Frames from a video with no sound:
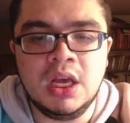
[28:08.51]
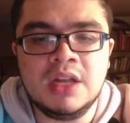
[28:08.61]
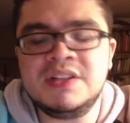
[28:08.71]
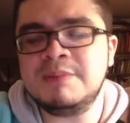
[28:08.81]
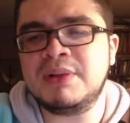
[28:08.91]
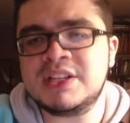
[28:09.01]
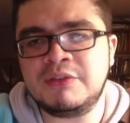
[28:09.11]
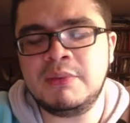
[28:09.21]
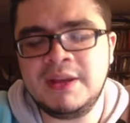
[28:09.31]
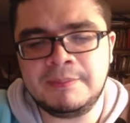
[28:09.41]
D plus for
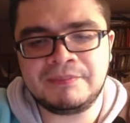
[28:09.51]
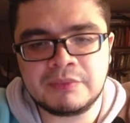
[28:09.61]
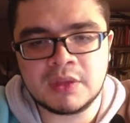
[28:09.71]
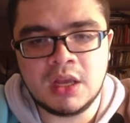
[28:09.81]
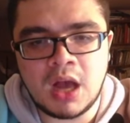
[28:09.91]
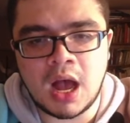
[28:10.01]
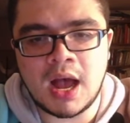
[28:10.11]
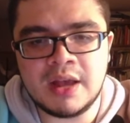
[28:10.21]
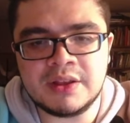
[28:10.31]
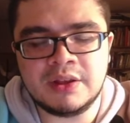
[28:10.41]
me, uh,